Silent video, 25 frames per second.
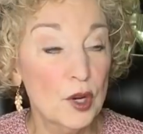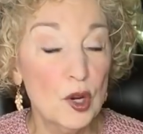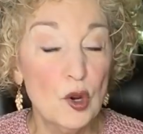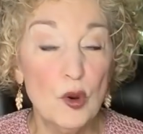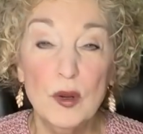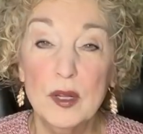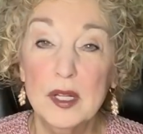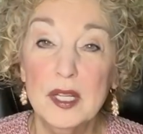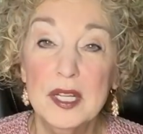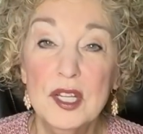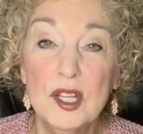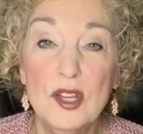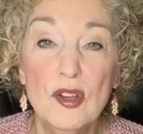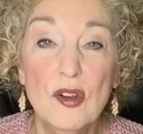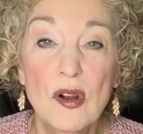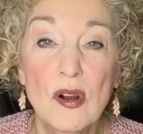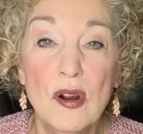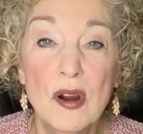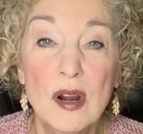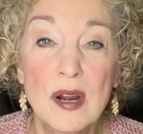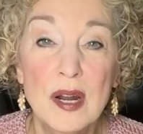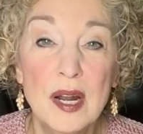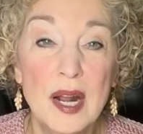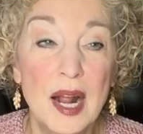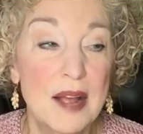acrylic
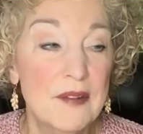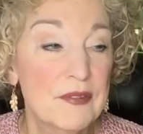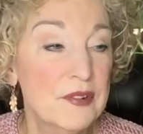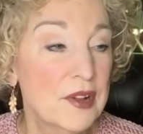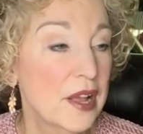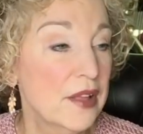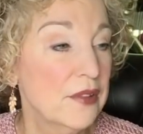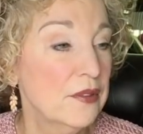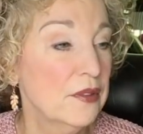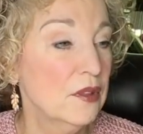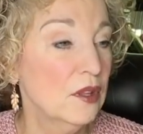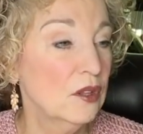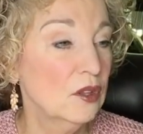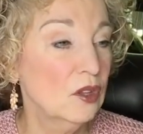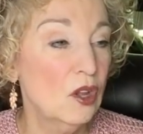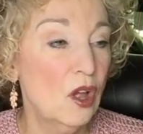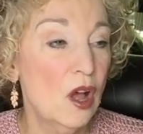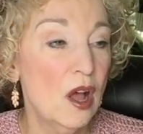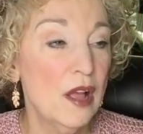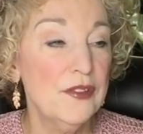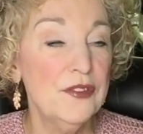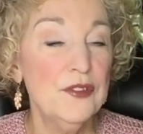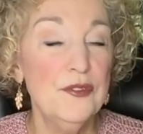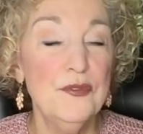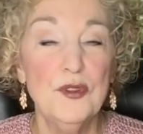yarn. I've got
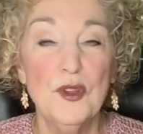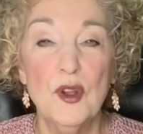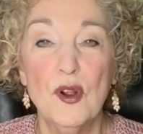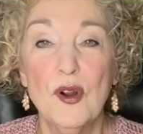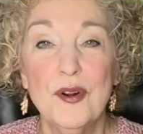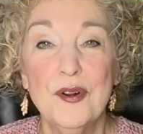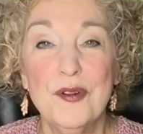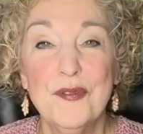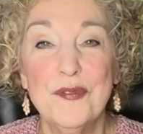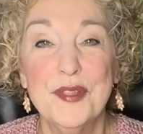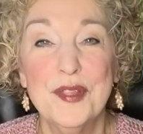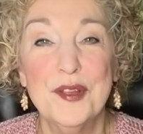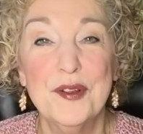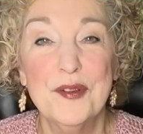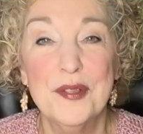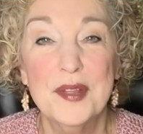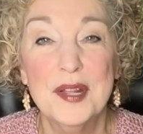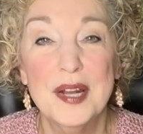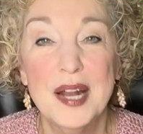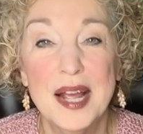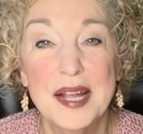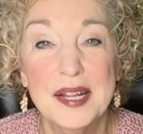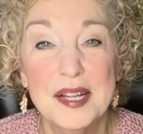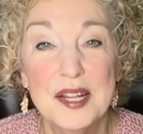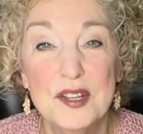lots of yarn over there
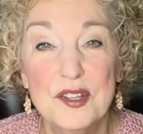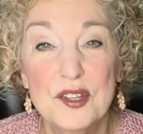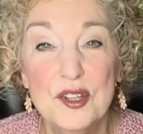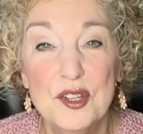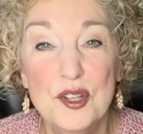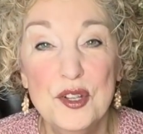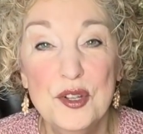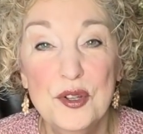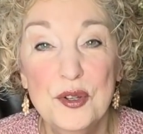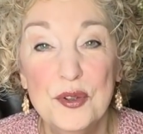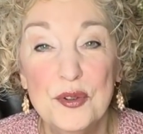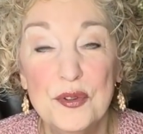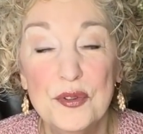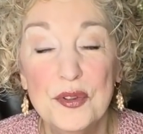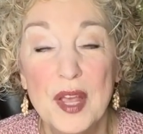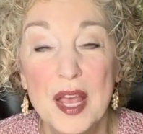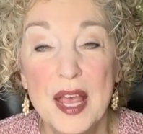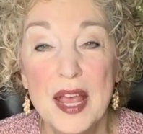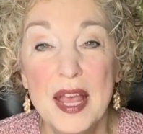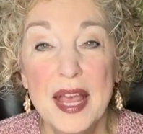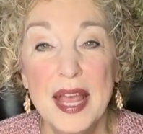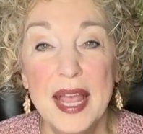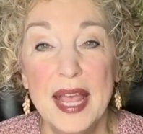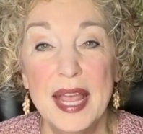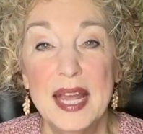that I can use.
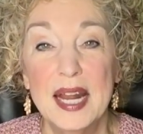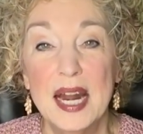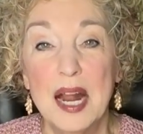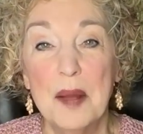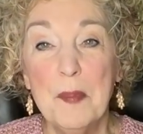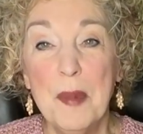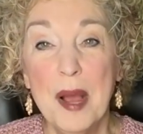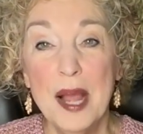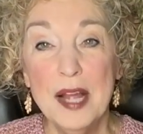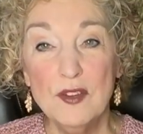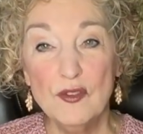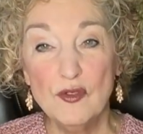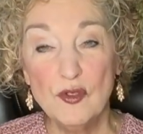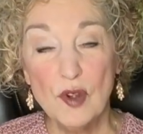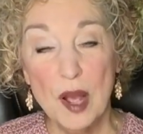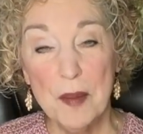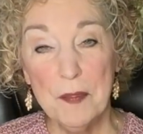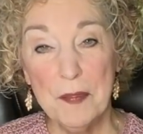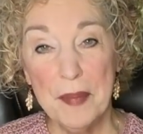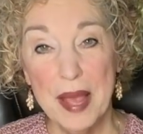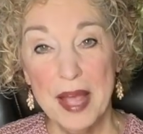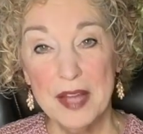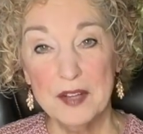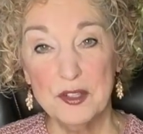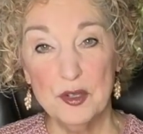And I might
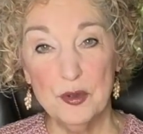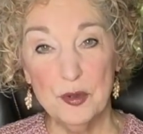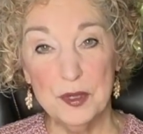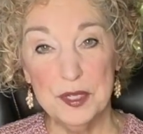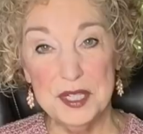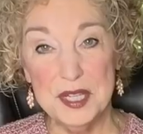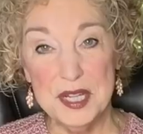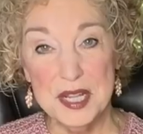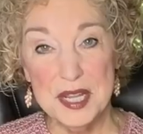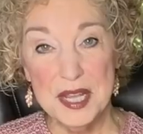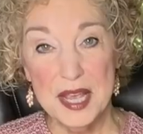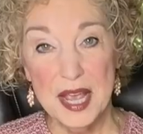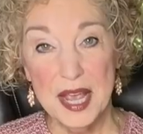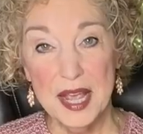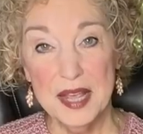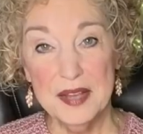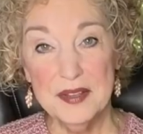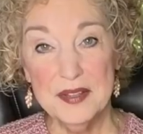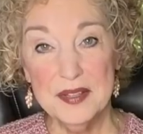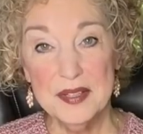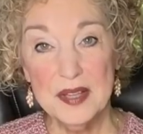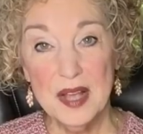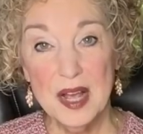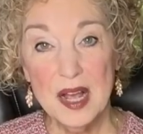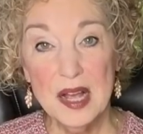drop back to a DK
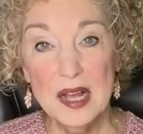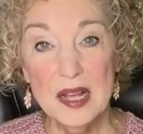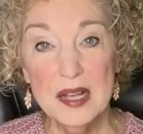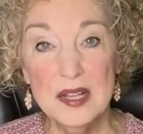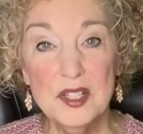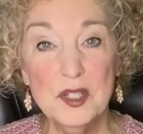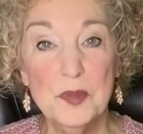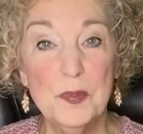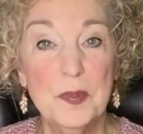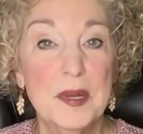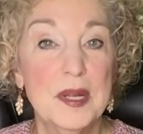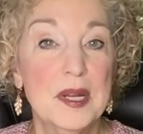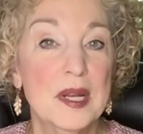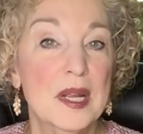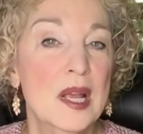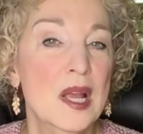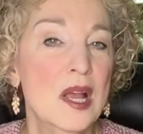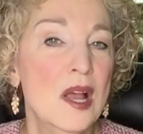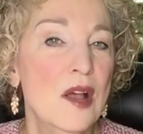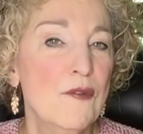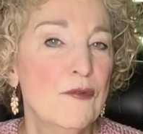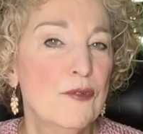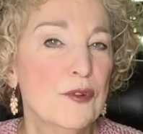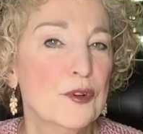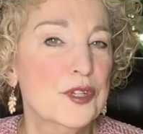size, but
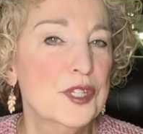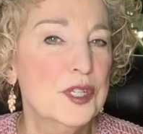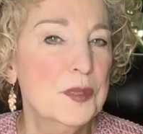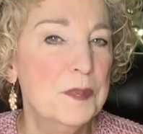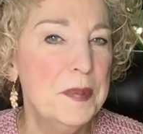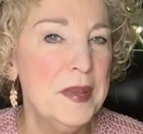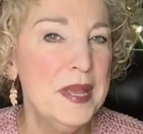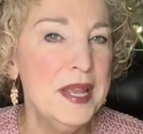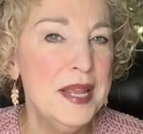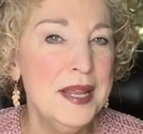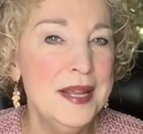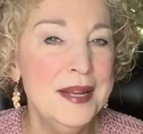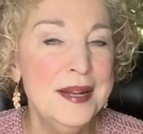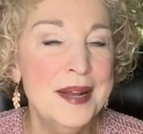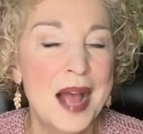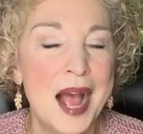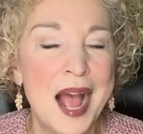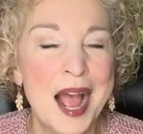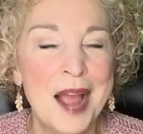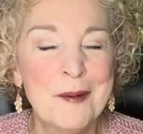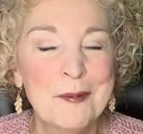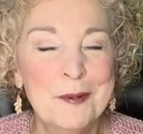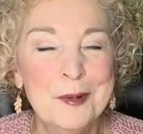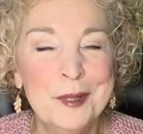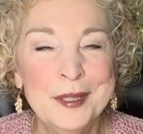for speed,
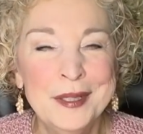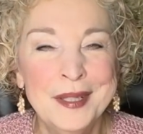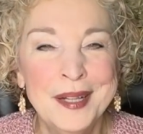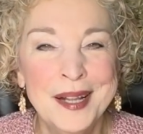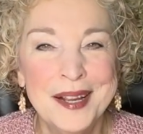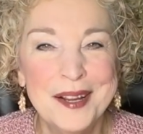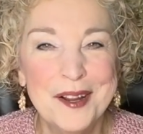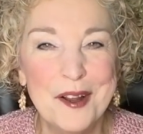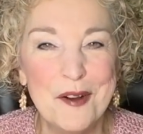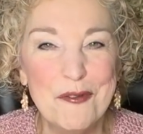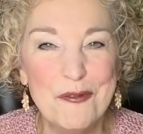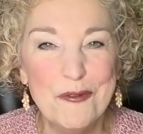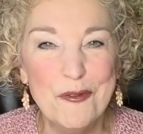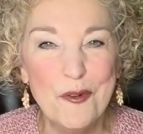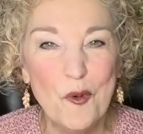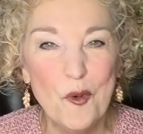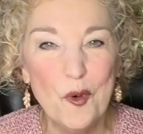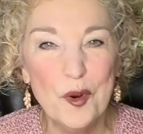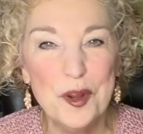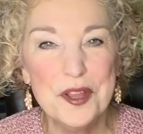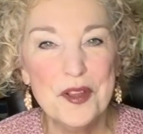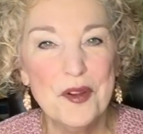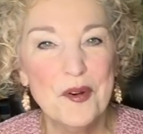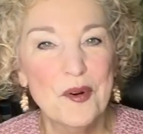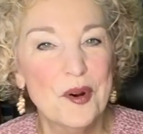I really like a
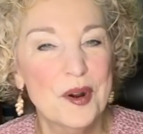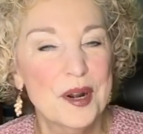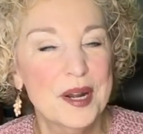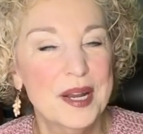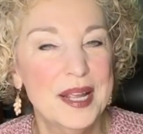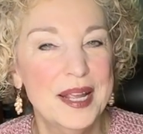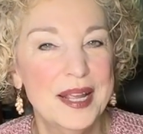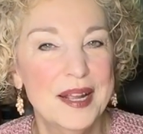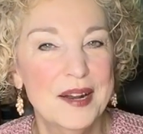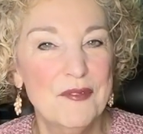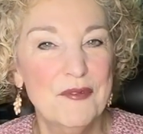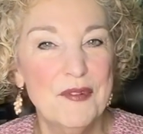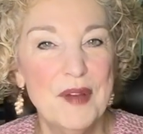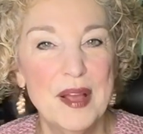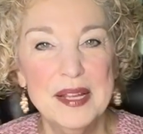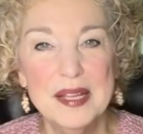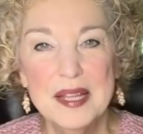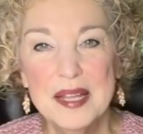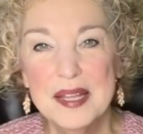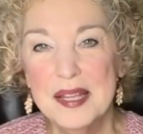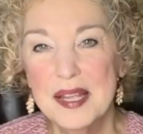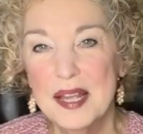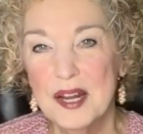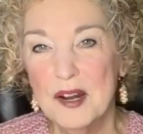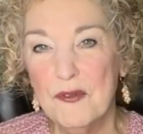4 yarn. And if I
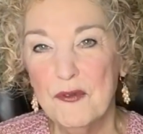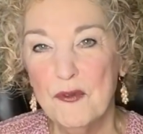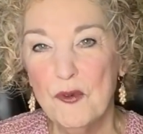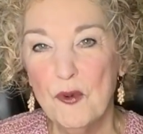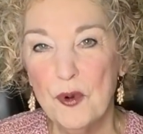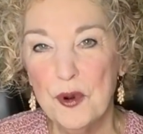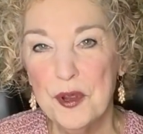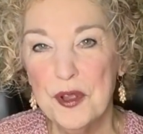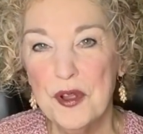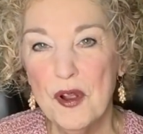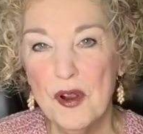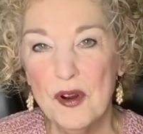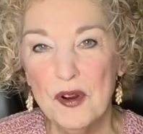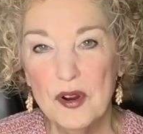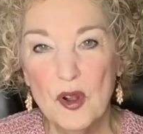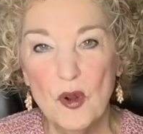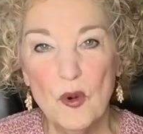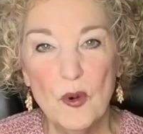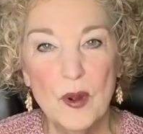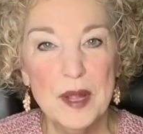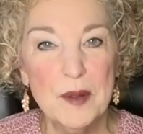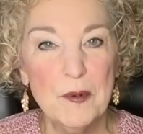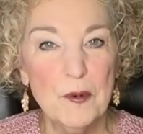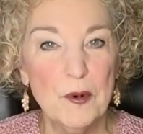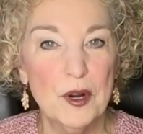can get a 4 yarn
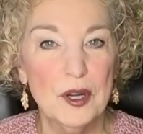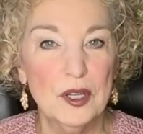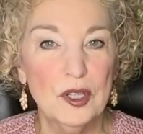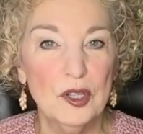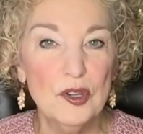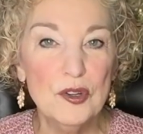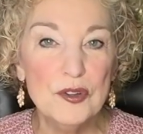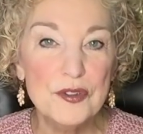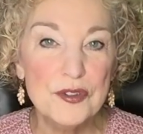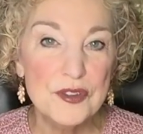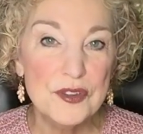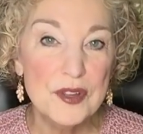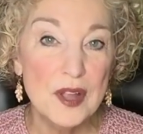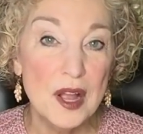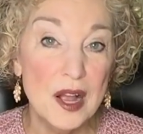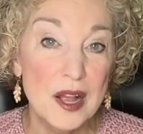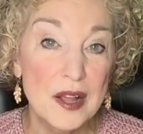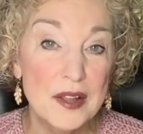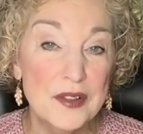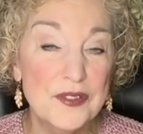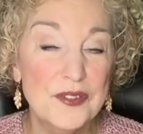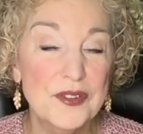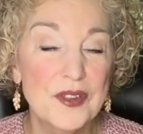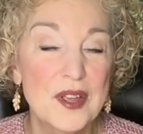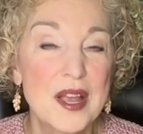going where it looks
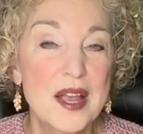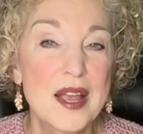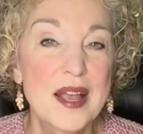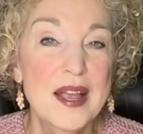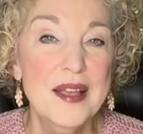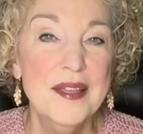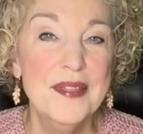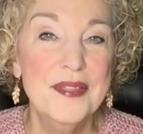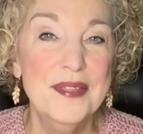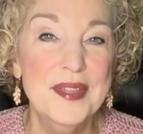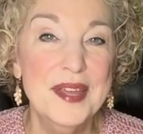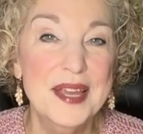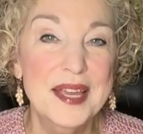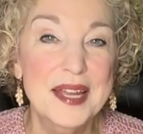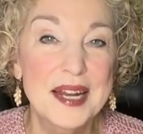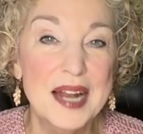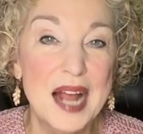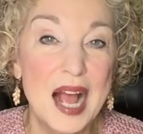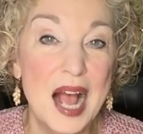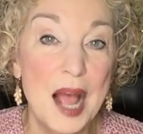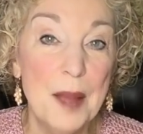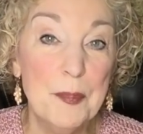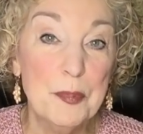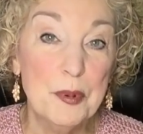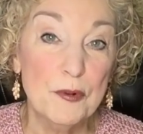nice, then
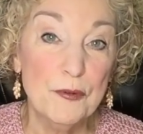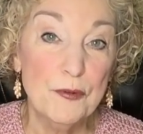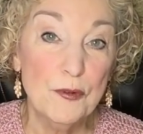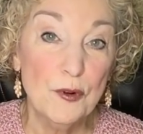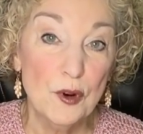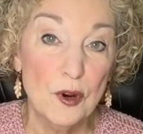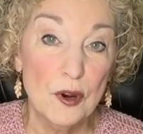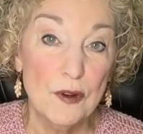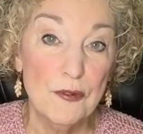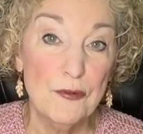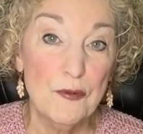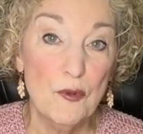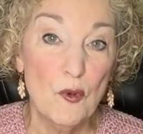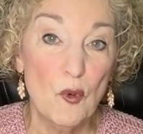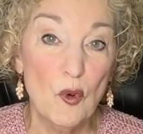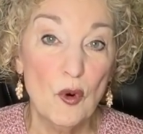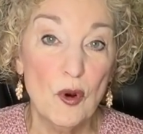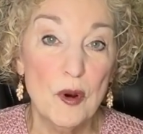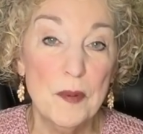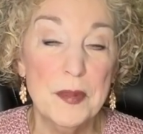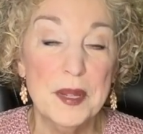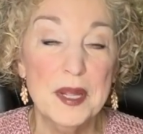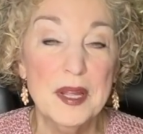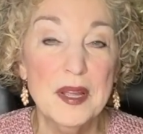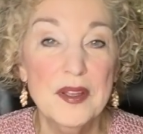I prefer a
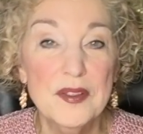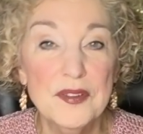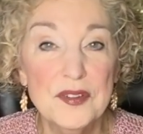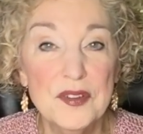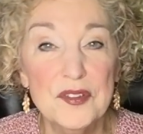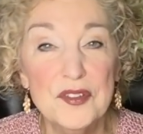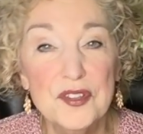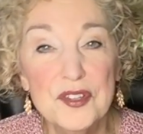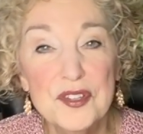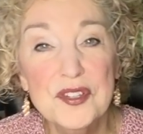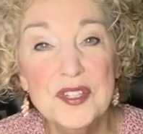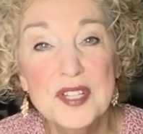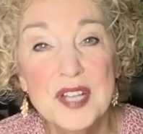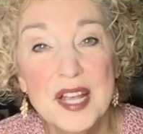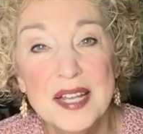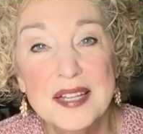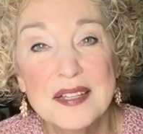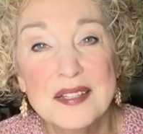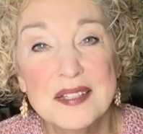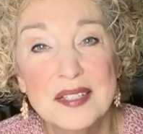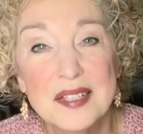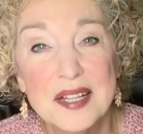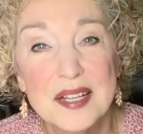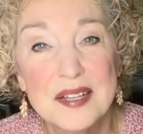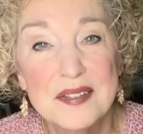4 because it just
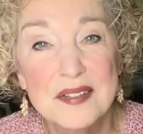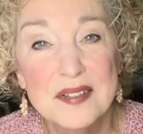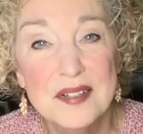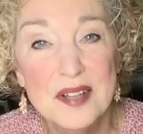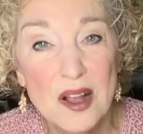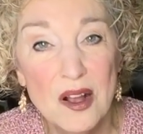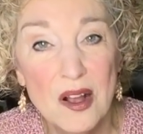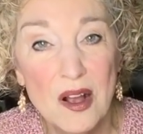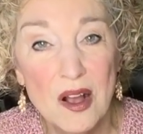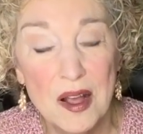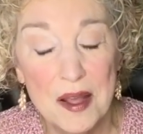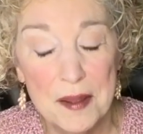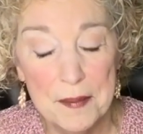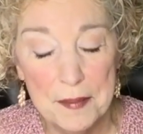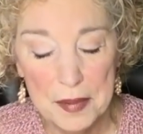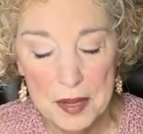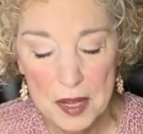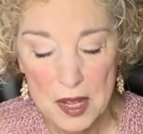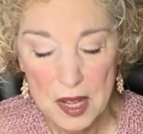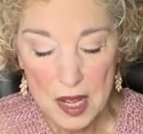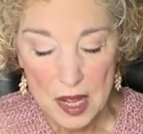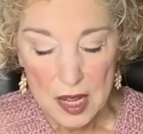takes less time.